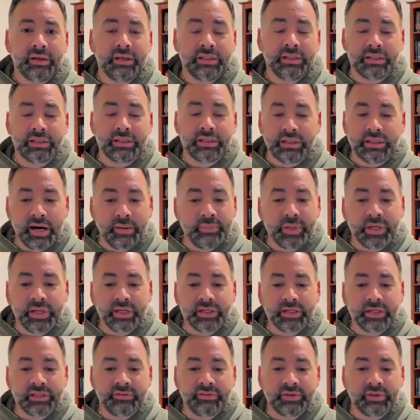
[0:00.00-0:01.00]
It's not
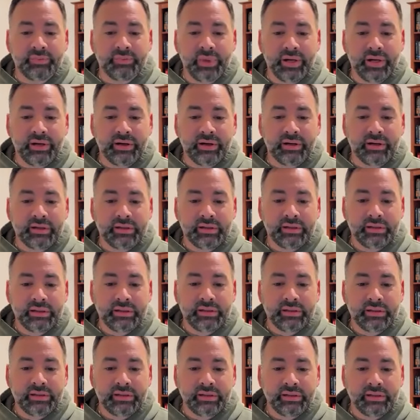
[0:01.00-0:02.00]
because of his merit.
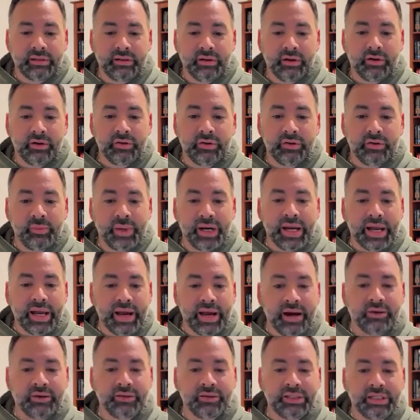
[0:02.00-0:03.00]
Although my
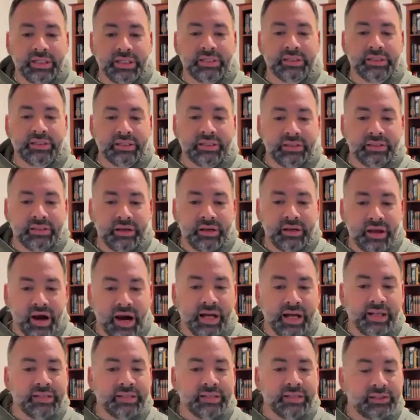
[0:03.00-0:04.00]
house is
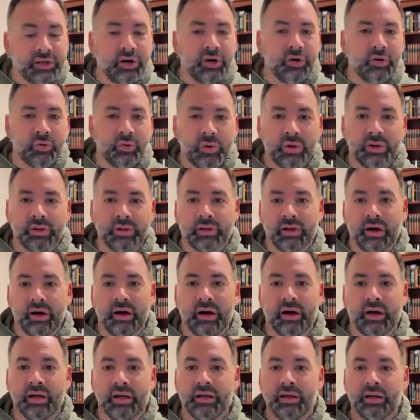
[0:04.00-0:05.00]
not so with
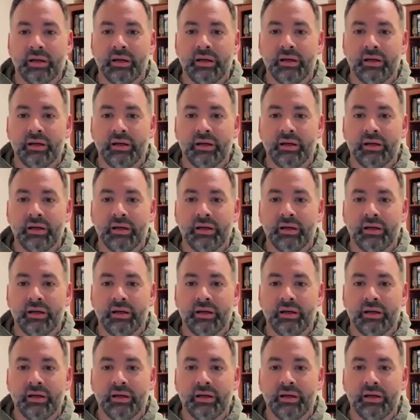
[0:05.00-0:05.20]
God.